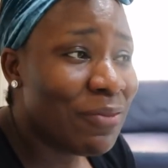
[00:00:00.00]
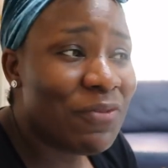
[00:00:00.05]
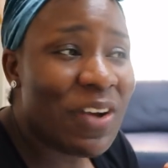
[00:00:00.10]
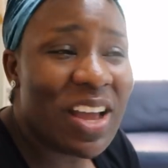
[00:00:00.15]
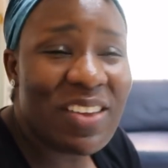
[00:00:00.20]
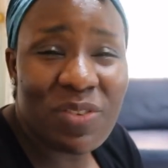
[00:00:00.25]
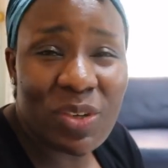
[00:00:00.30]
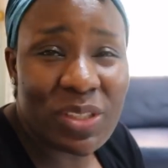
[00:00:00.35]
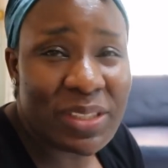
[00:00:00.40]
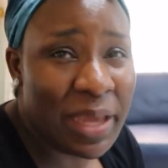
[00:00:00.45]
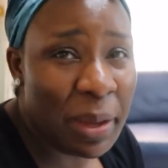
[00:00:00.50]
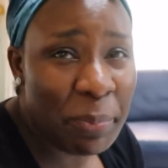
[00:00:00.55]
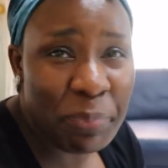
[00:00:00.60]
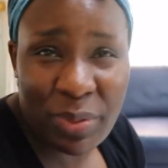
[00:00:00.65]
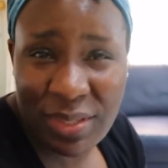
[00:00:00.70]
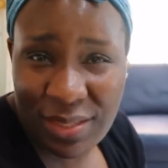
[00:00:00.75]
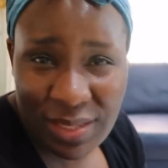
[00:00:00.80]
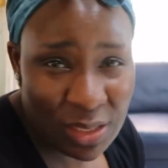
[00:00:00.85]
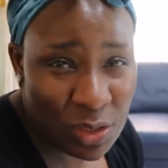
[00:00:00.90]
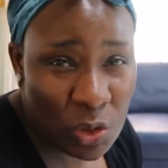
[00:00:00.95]
5 or
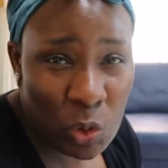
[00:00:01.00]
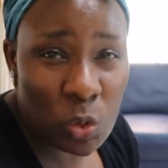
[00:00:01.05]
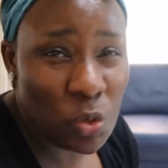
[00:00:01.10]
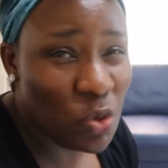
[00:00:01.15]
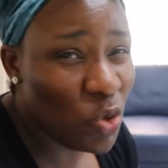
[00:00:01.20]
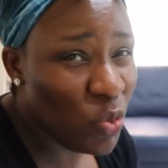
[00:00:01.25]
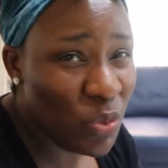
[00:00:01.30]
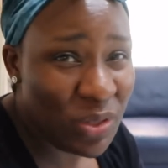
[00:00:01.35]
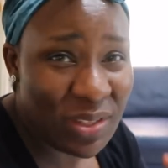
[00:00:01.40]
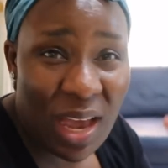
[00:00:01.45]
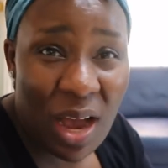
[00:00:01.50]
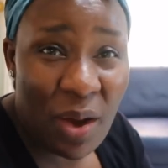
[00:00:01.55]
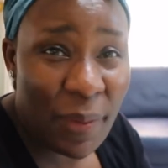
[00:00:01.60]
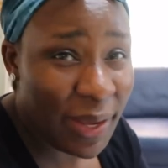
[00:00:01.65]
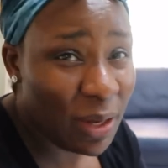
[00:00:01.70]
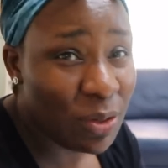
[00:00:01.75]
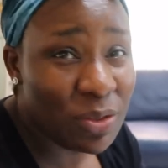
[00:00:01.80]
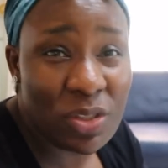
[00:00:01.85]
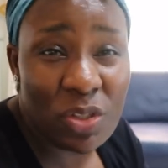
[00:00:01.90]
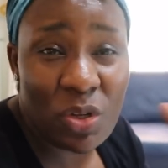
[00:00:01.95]
10% to do with how
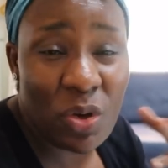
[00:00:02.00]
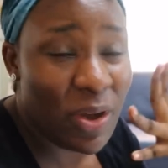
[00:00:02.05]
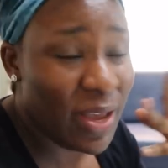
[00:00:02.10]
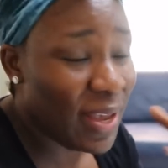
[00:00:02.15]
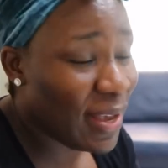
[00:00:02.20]
healthy your